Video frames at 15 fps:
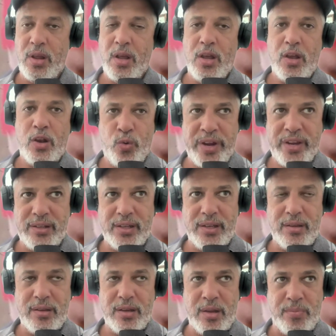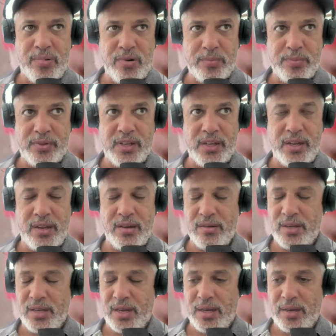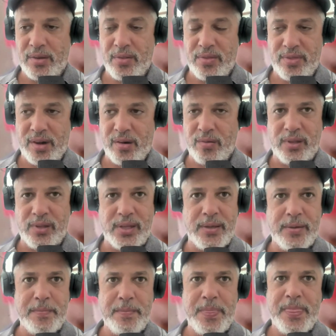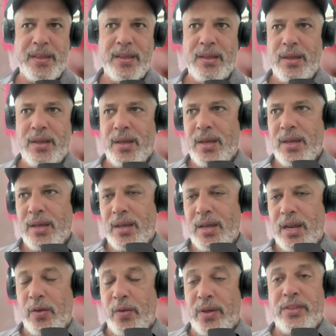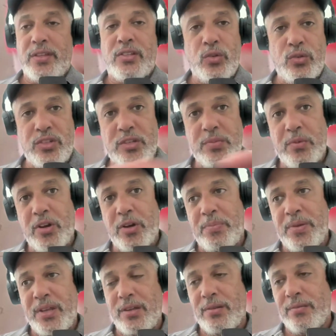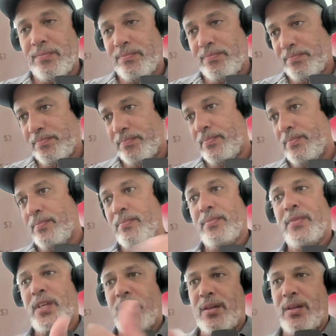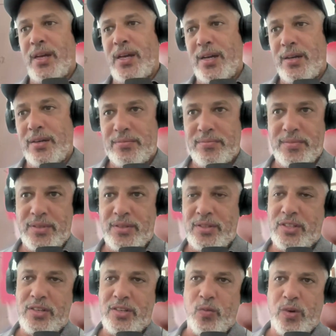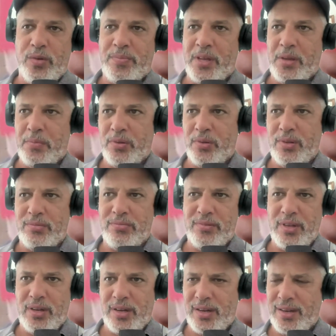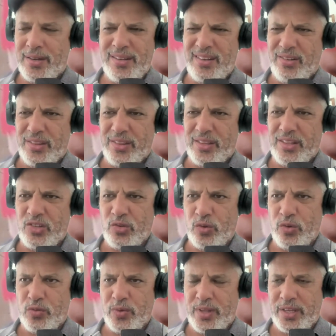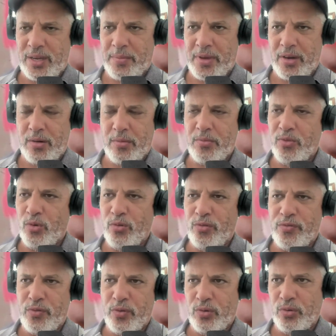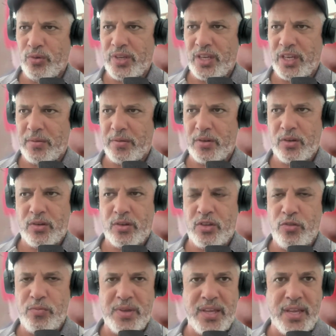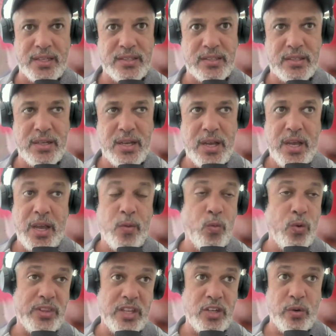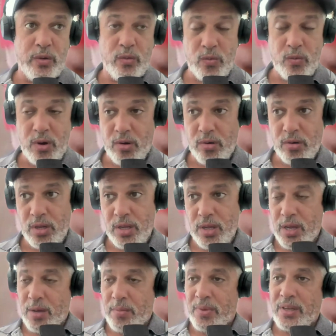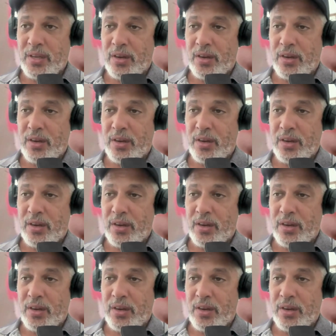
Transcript: quickly and properly and thoroughly. Anyway, this is all just my opinion. I just didn't want people. I don't like these stories when they come out. I'm all for looking at QPS and what they're doing wrong, but